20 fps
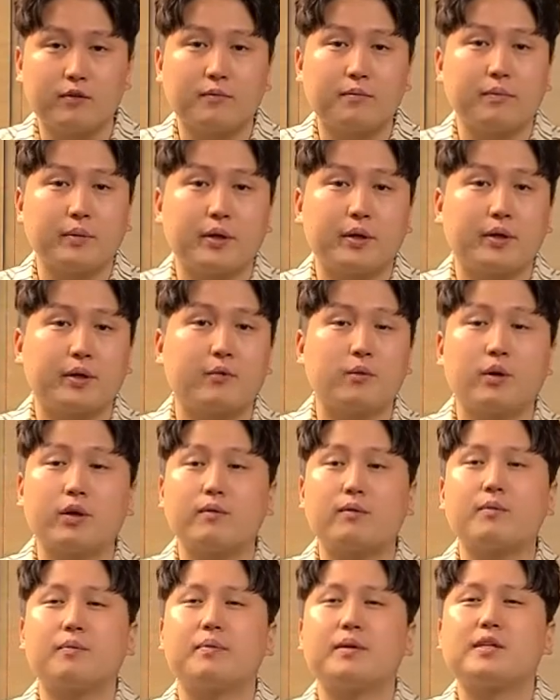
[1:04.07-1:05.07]
the beer, one
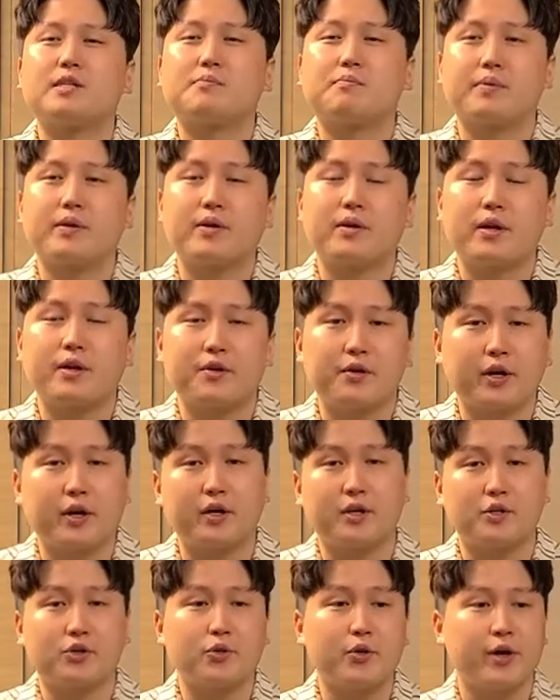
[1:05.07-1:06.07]
of the best beer that you can
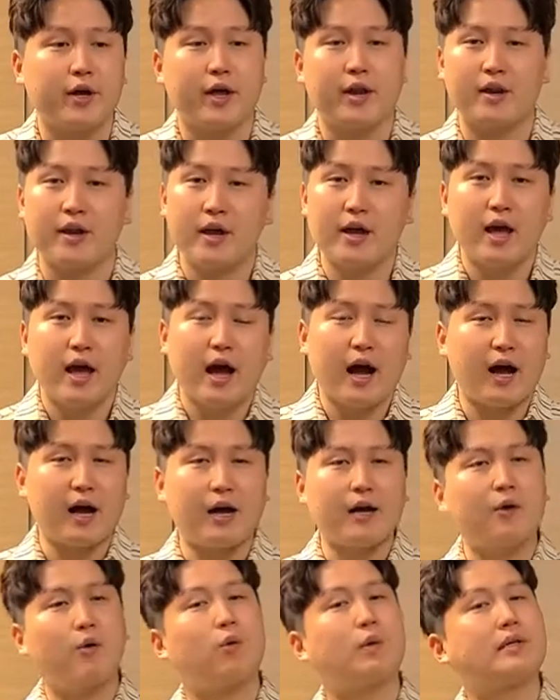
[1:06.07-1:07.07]
enjoy, and
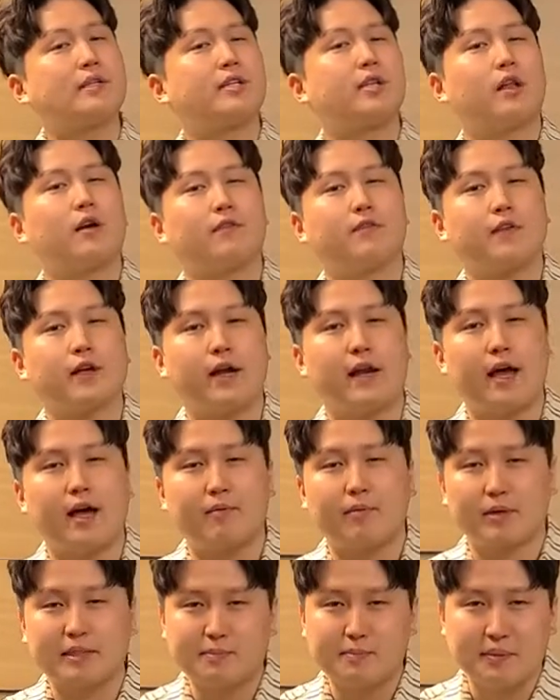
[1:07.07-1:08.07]
I always love that
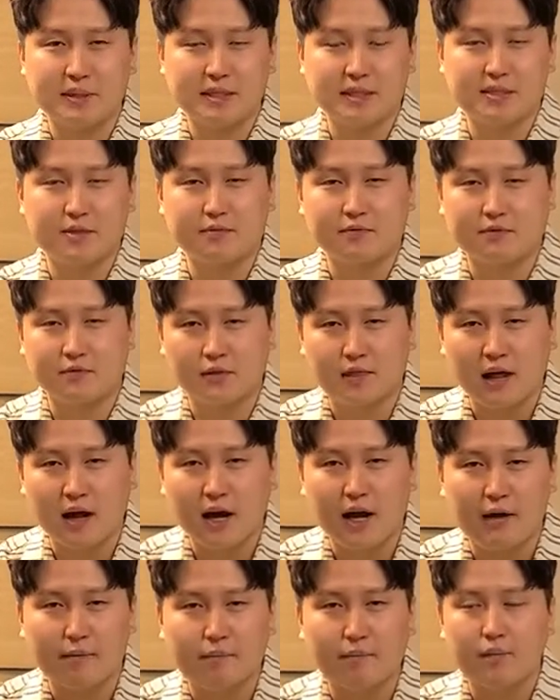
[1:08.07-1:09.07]
having piece of
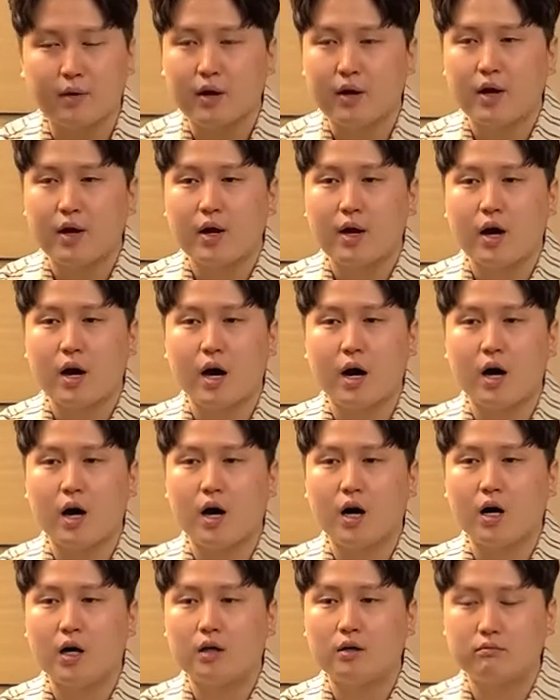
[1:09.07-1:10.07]
lime
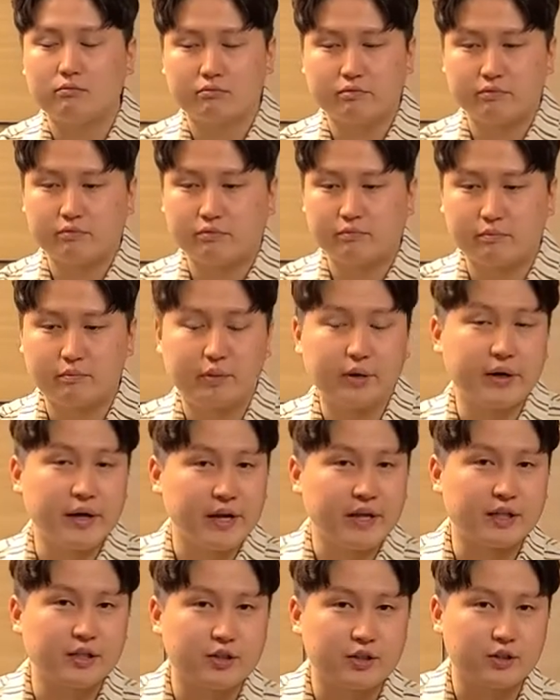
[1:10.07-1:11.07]
uh, put
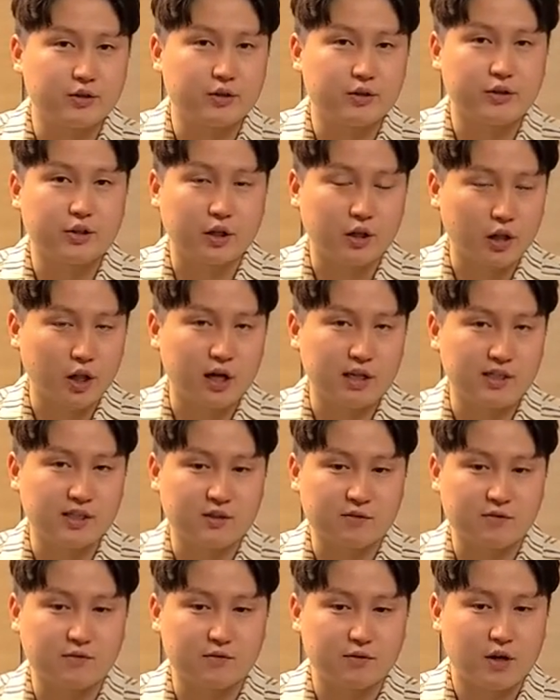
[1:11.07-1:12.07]
into the glass
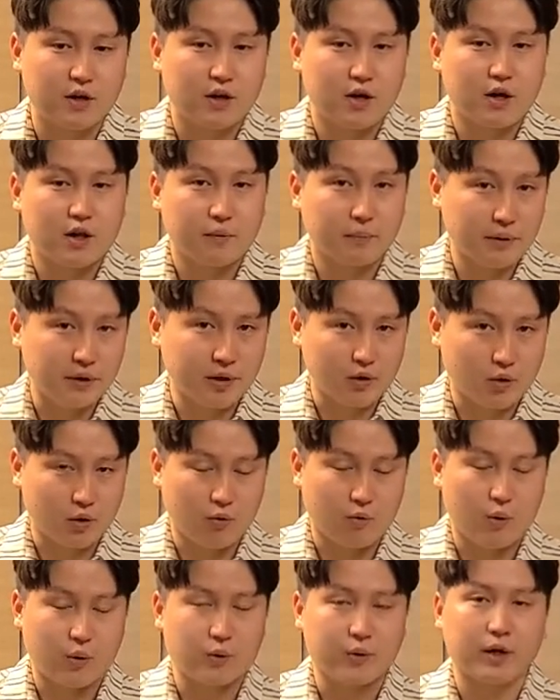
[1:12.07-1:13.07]
of beer
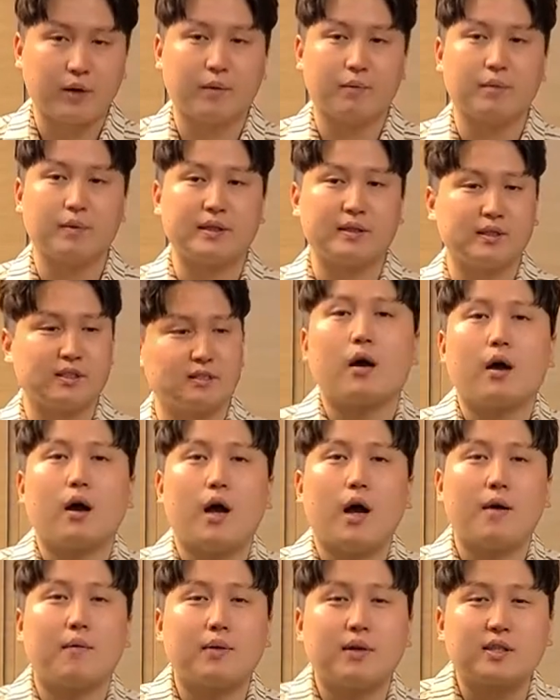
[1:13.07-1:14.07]
Corona. But
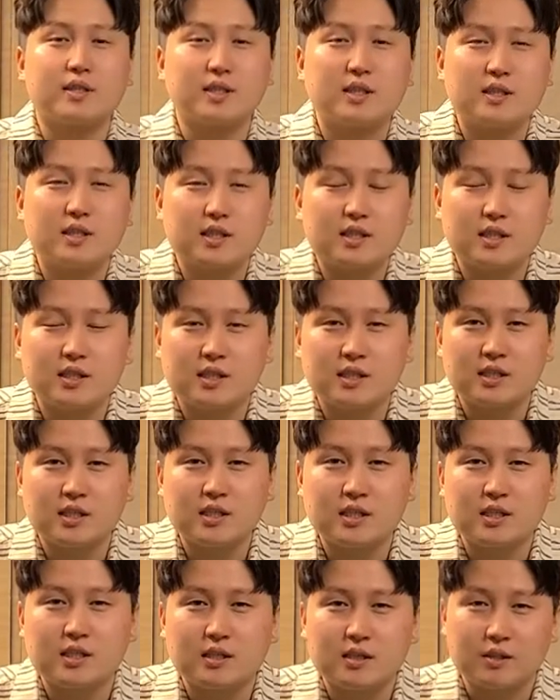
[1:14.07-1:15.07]
ever since
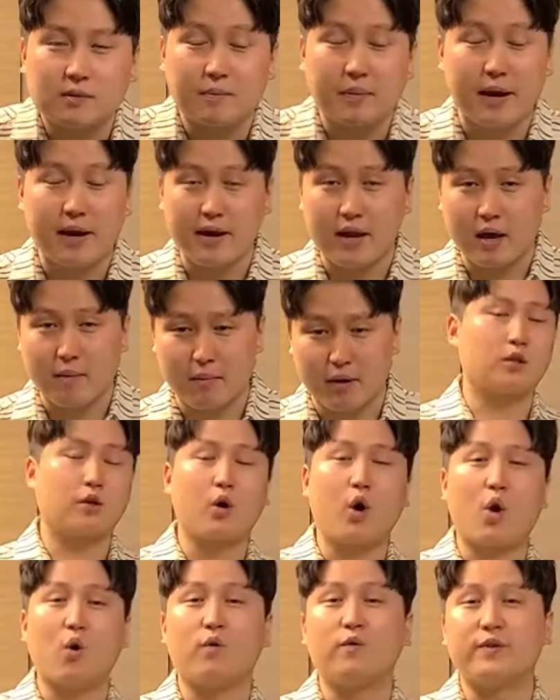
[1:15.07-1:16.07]
the, the pandemic,
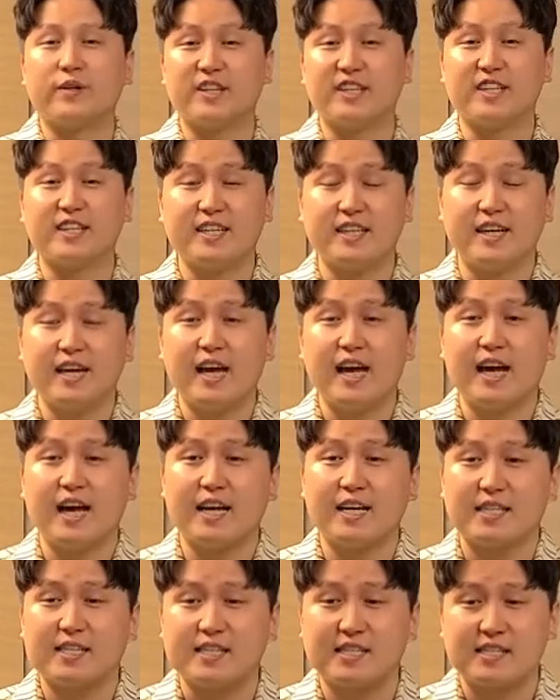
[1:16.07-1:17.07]
COVID
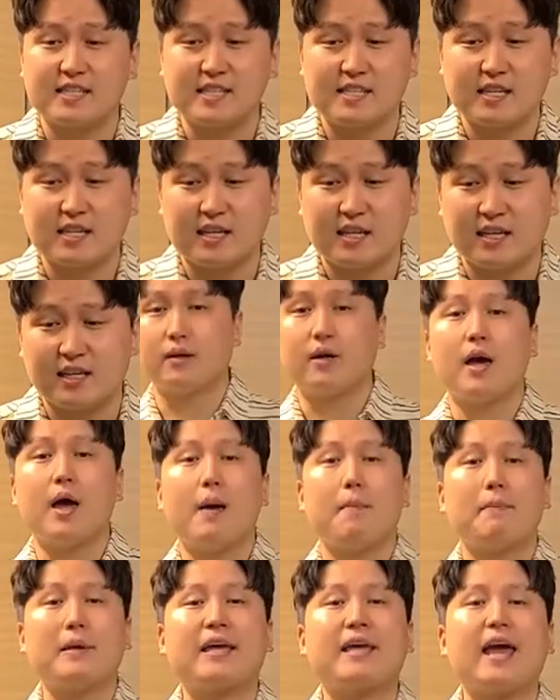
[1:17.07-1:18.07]
has uh,
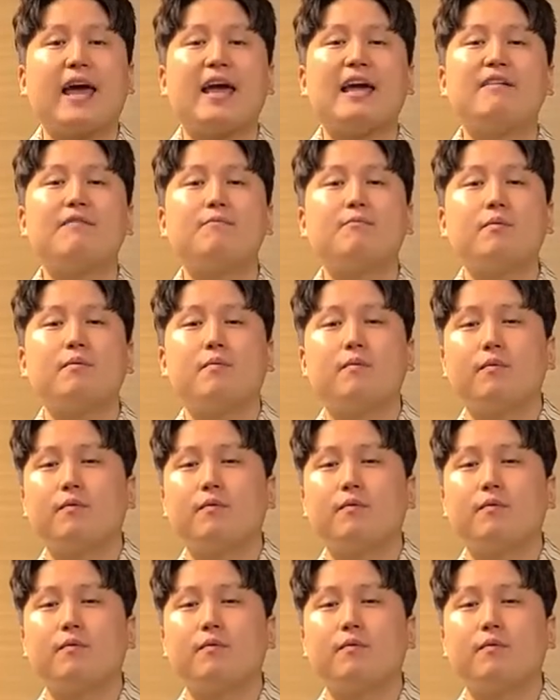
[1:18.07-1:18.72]
became